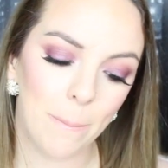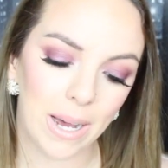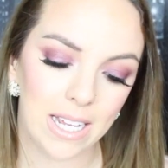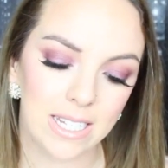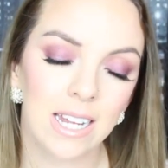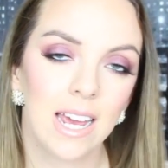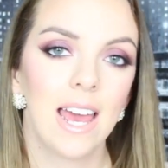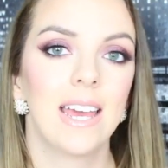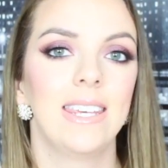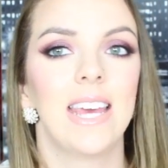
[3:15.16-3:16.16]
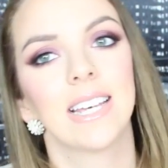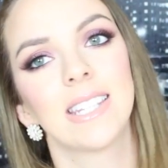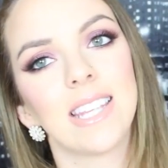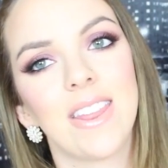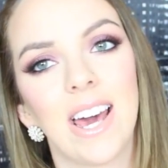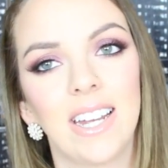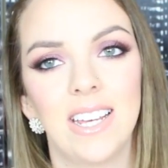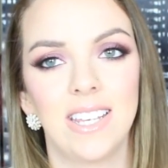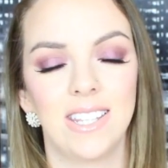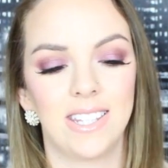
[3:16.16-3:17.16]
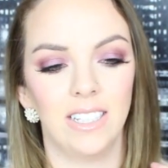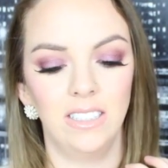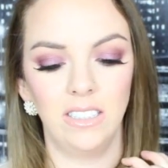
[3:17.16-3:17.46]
But yes, that is